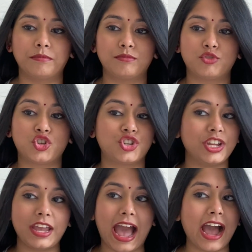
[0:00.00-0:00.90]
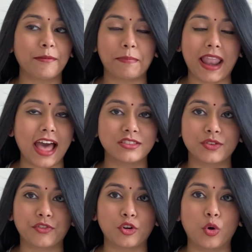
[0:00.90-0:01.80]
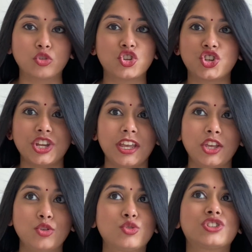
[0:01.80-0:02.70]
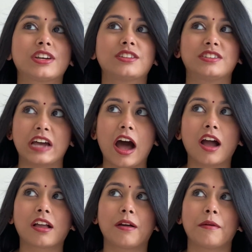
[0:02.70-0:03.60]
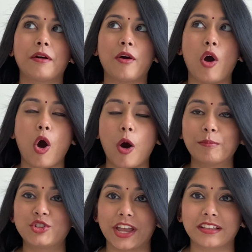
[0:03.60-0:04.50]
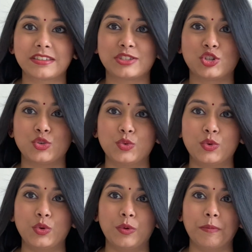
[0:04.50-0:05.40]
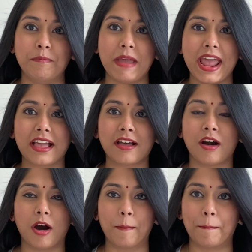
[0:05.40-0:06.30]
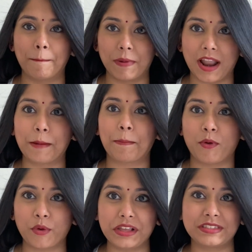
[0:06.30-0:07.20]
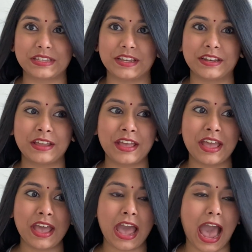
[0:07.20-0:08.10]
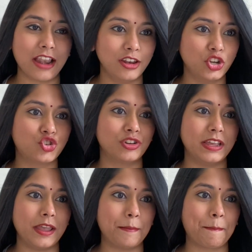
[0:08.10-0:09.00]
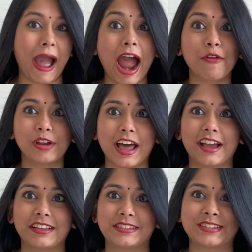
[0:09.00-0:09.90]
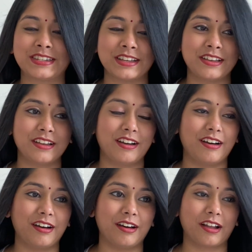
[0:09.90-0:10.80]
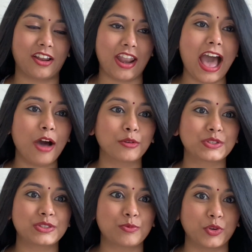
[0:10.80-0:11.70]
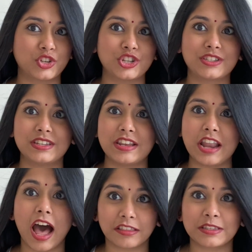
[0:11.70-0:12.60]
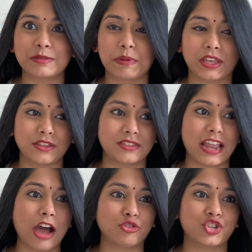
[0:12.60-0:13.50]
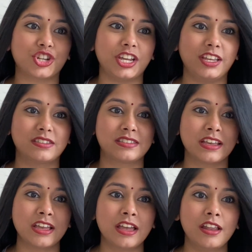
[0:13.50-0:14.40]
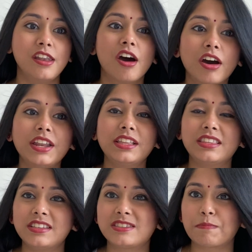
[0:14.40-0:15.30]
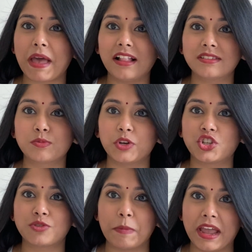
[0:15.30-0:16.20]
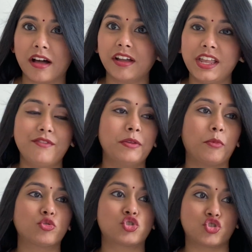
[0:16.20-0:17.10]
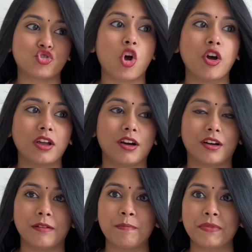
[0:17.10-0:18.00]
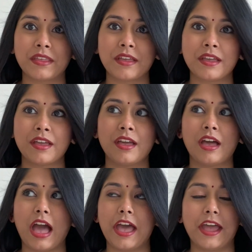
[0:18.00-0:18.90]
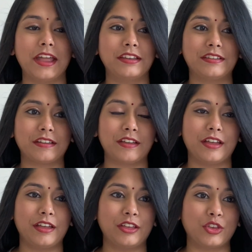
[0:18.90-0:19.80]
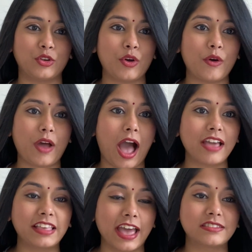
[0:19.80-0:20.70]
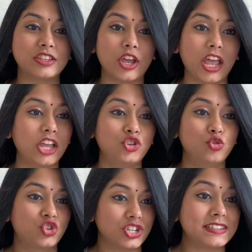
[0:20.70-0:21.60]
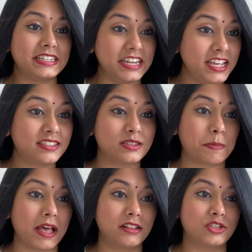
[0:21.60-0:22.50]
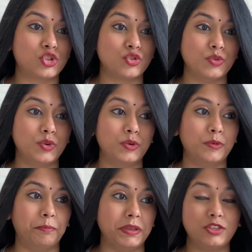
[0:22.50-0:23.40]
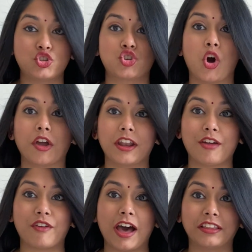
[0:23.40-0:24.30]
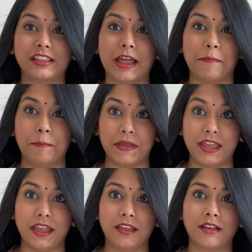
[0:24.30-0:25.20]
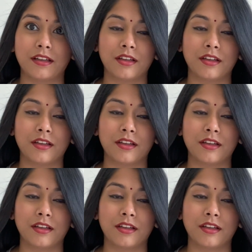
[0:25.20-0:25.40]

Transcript: She had plans of her own. She used dark objects to make her blood poison. And literally paralyzed Klaus, which is nuts because now she's learning these spells which make her even more stronger. And, you know, I guess it, you just need spells to be strong enough rather than being,